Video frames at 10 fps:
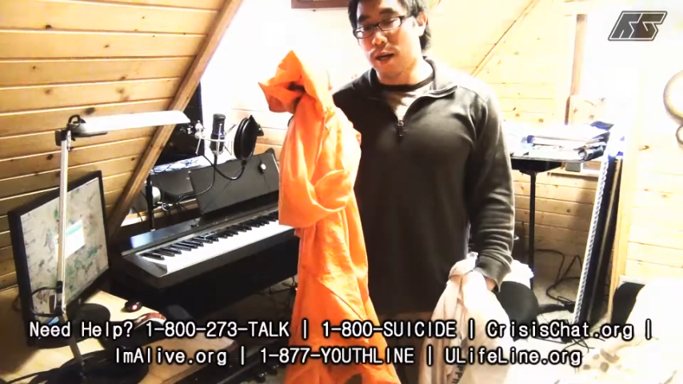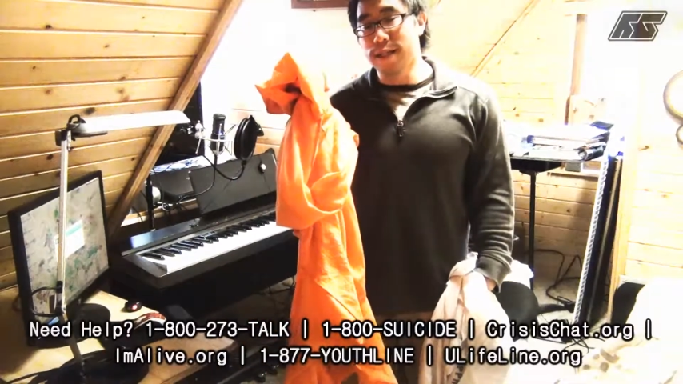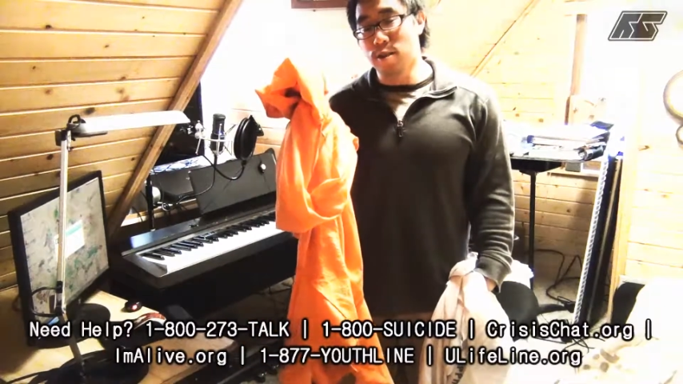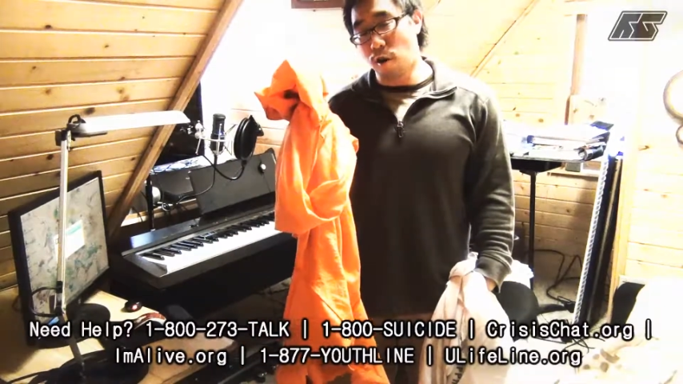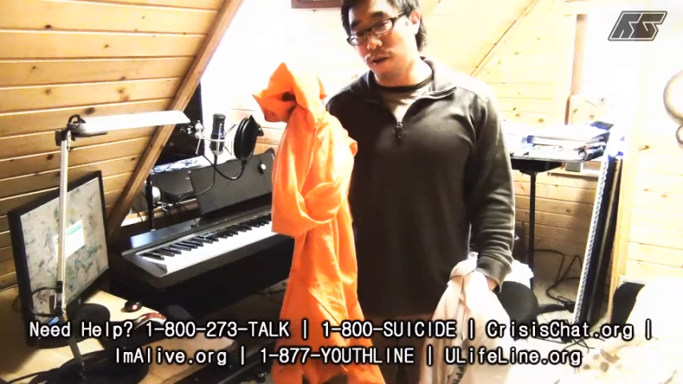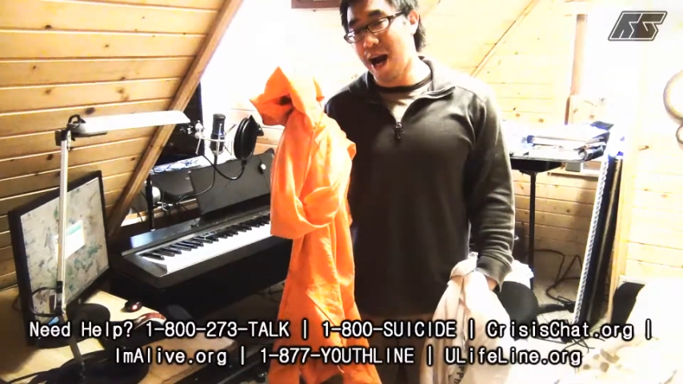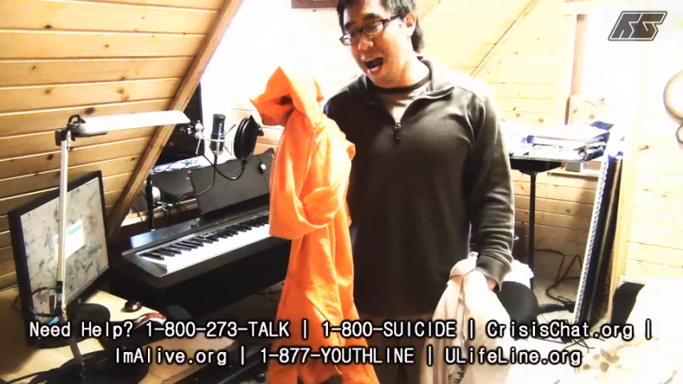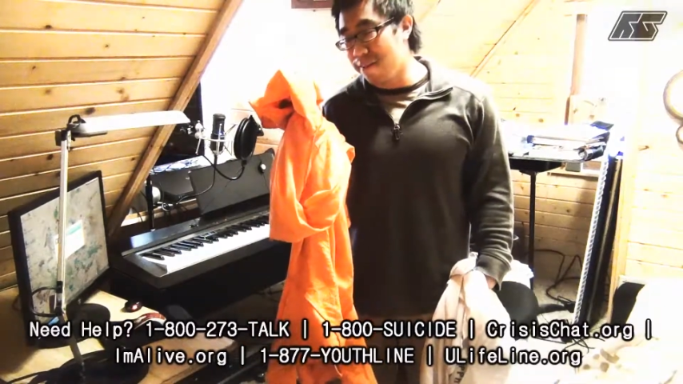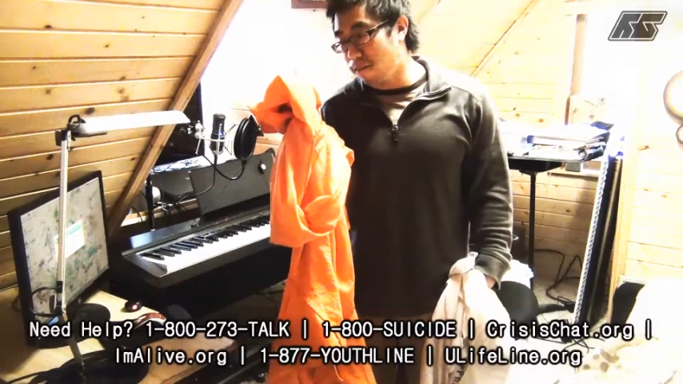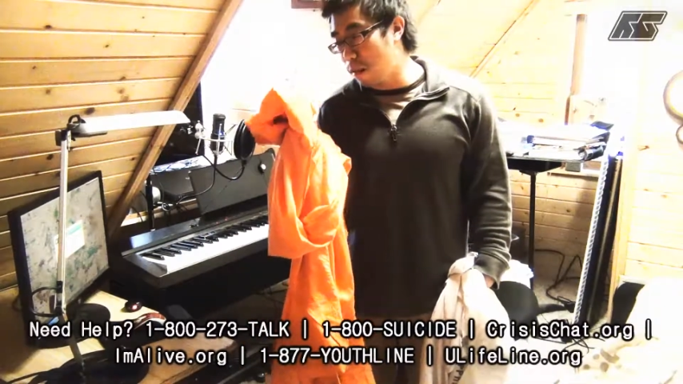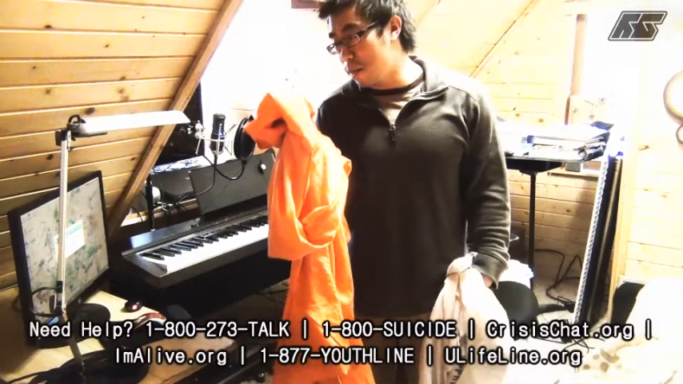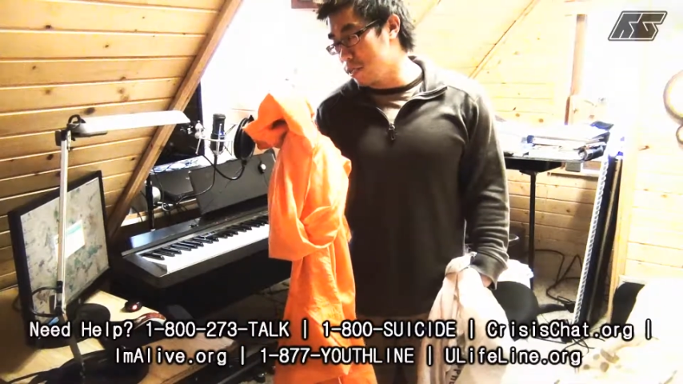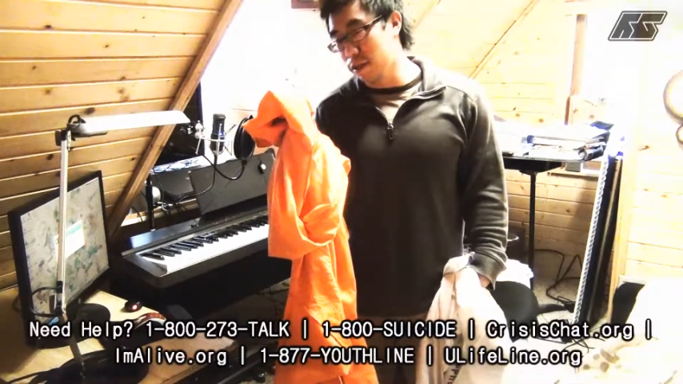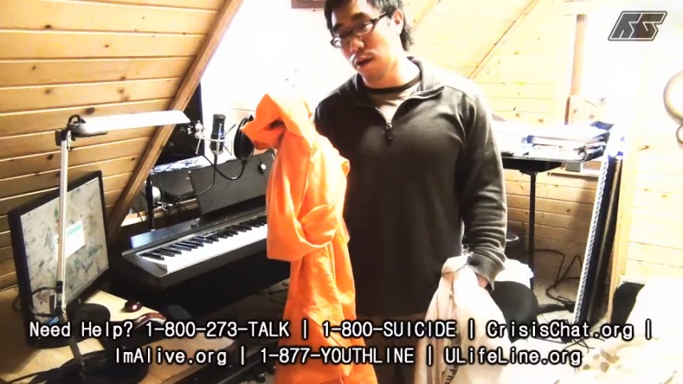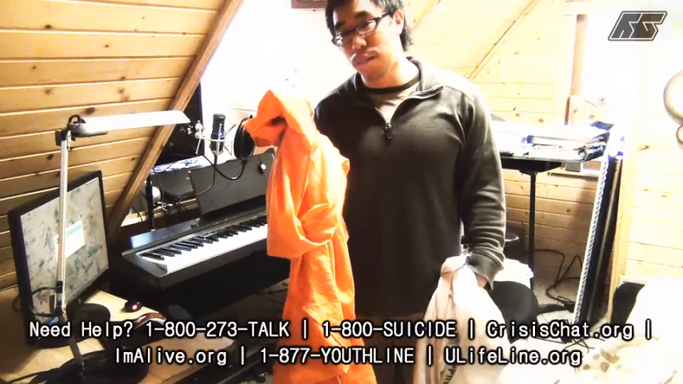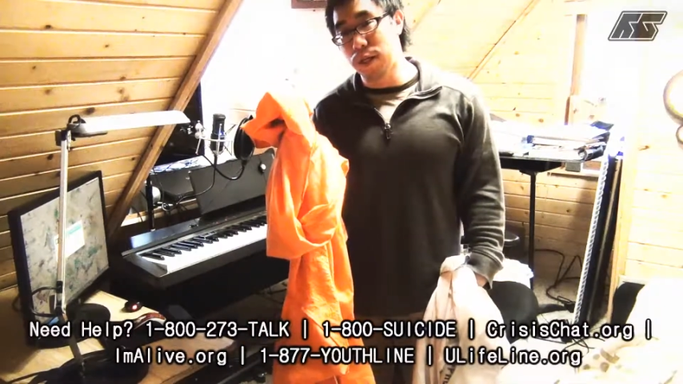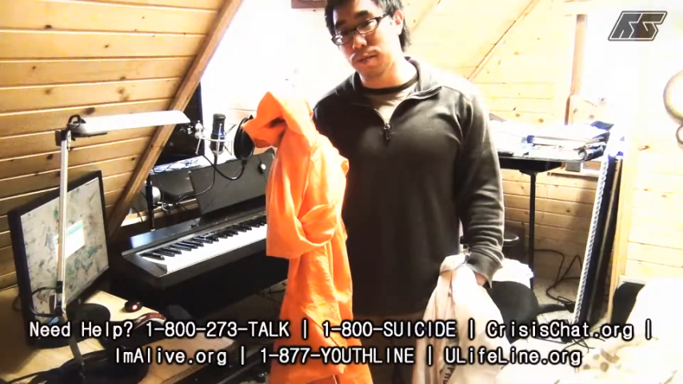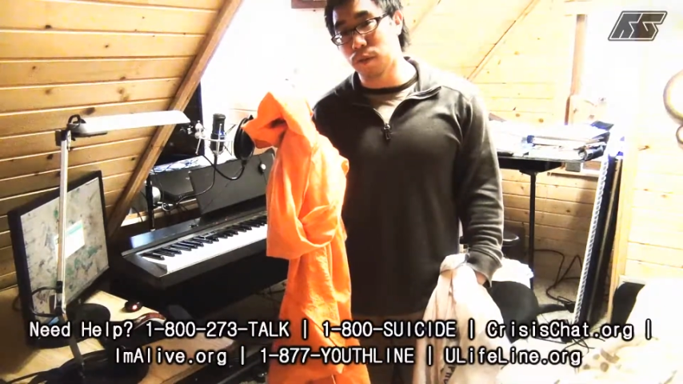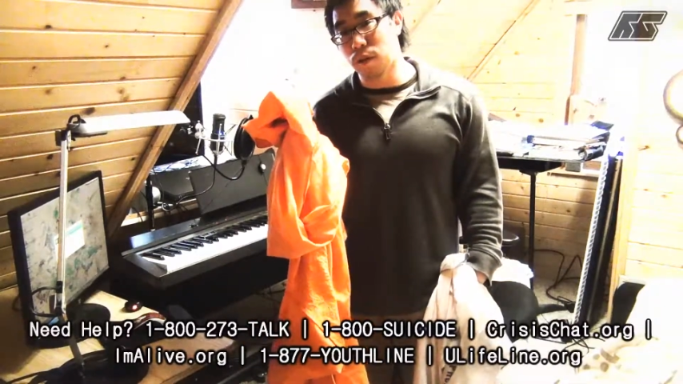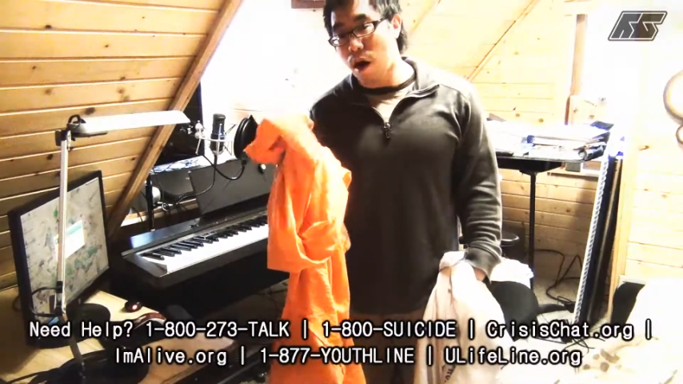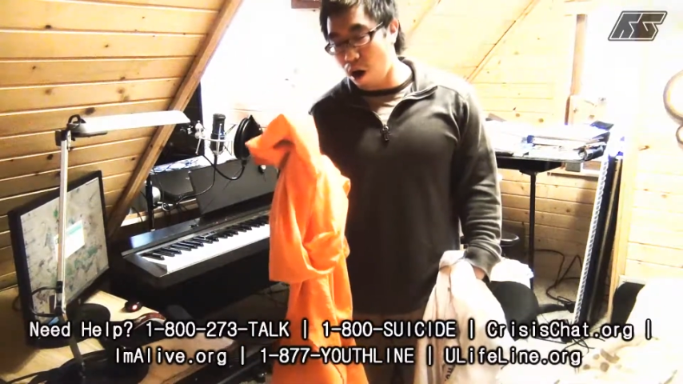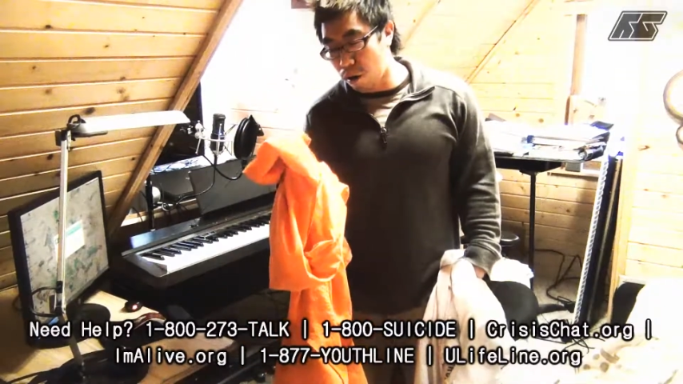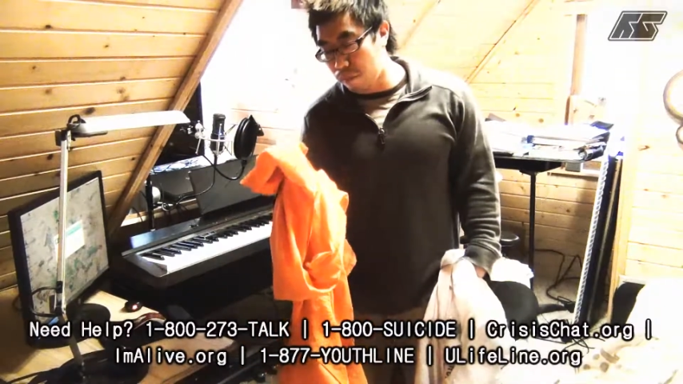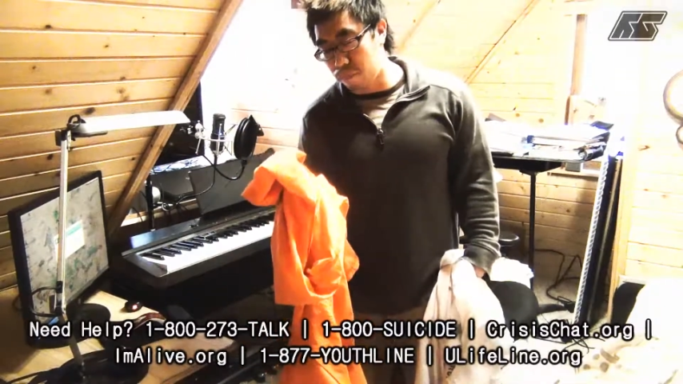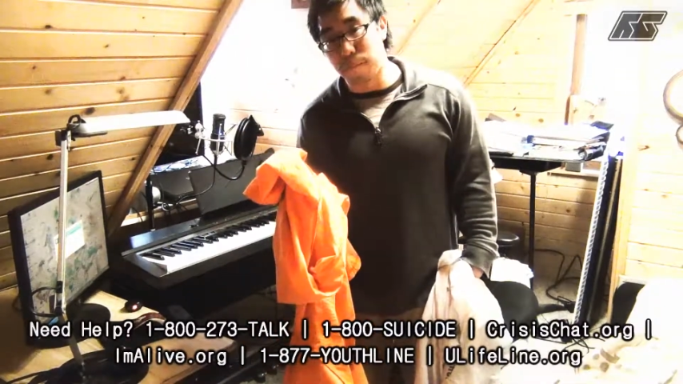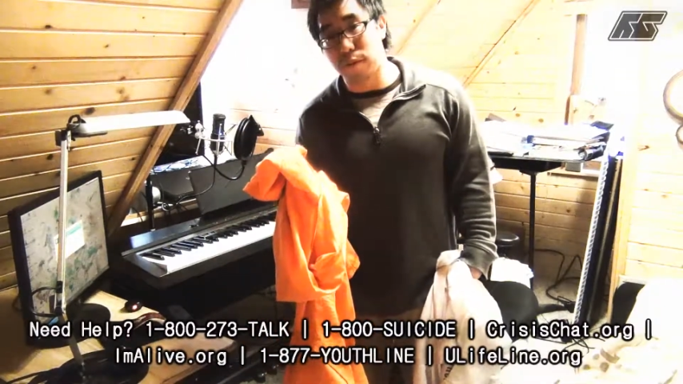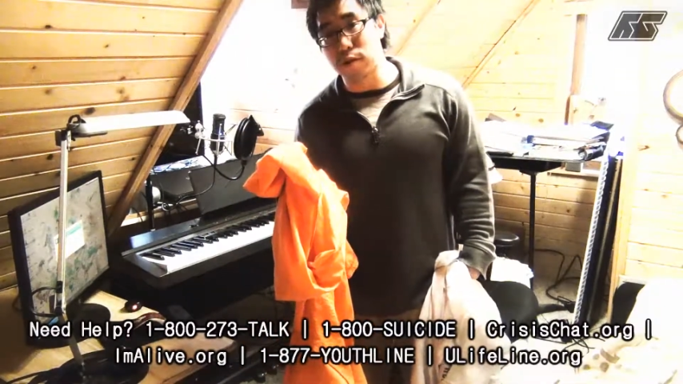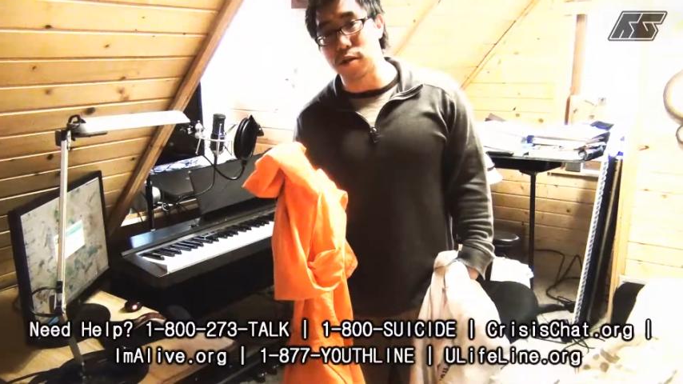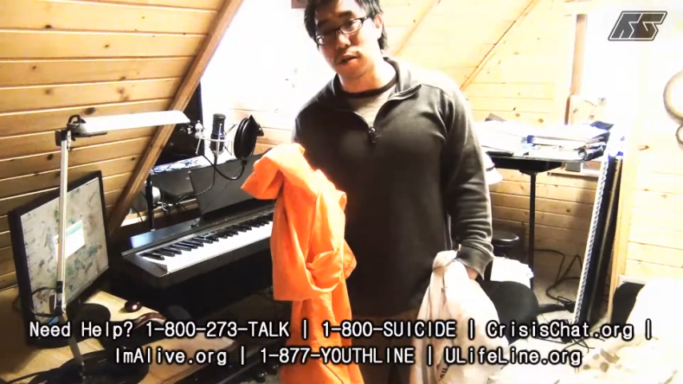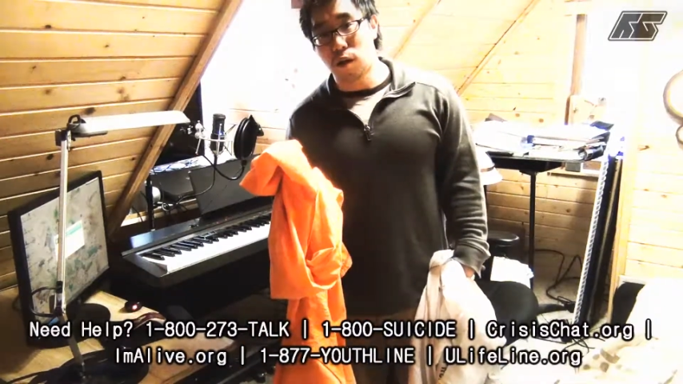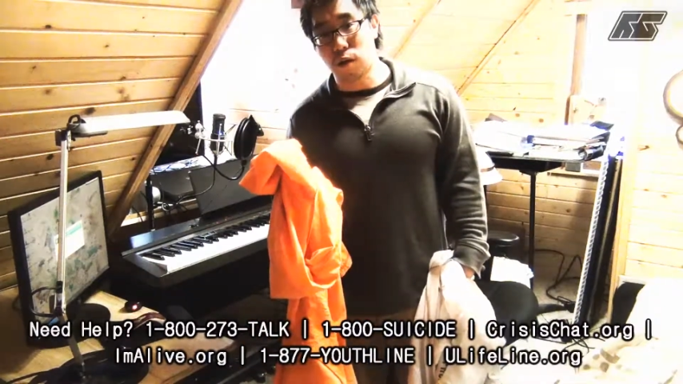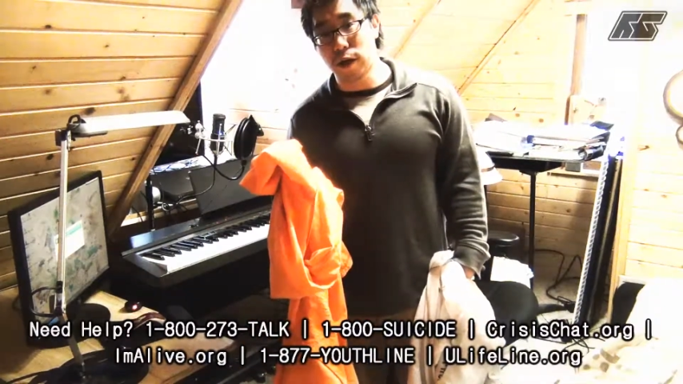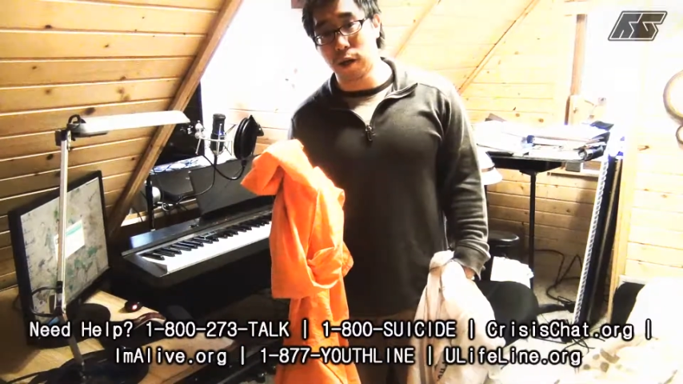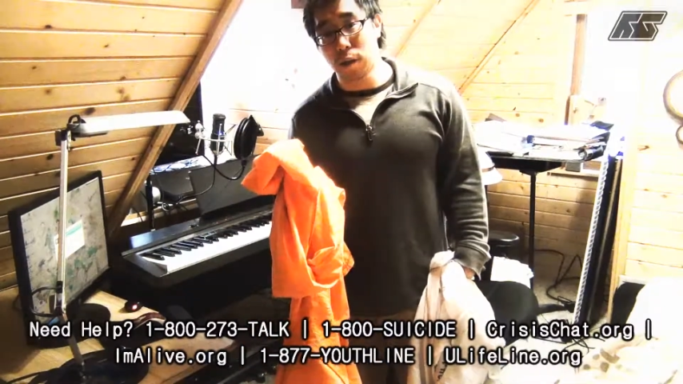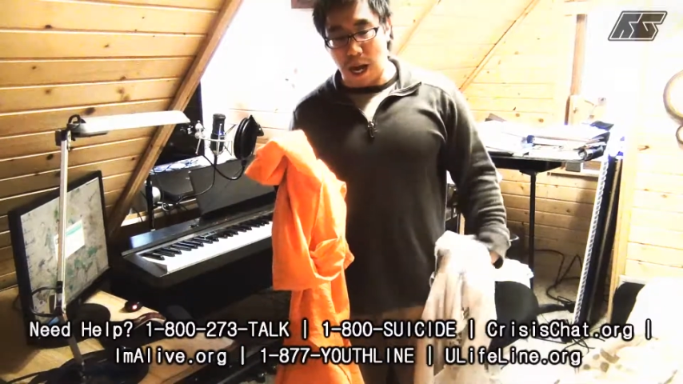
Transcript: At least over half of the mentally ill people are in prison, okay?